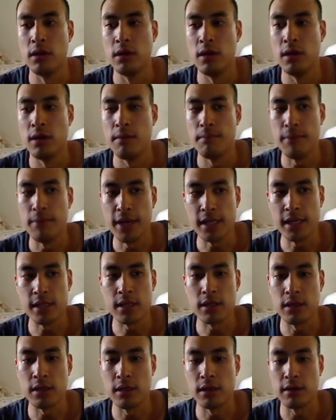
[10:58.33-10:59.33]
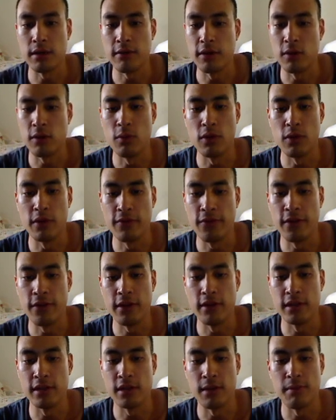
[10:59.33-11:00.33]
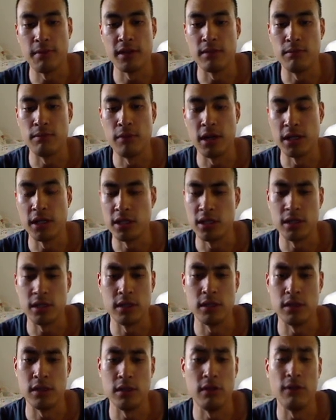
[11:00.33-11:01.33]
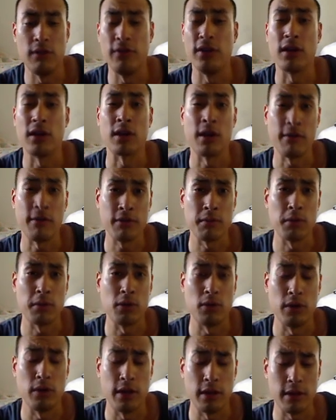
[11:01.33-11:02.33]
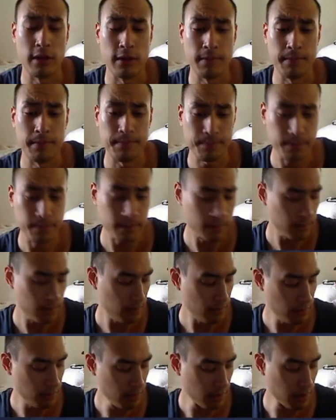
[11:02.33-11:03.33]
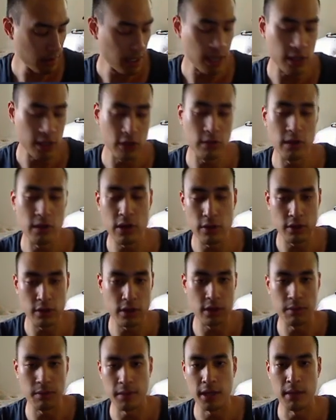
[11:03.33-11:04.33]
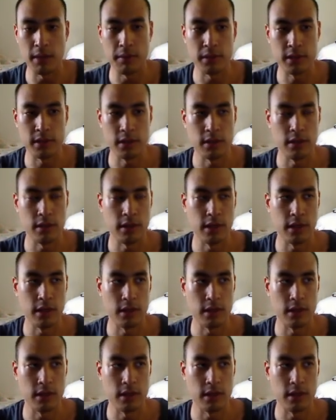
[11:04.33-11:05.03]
basically, you want to fill this up as much as you feel comfortable with, that you know you're going to be able to like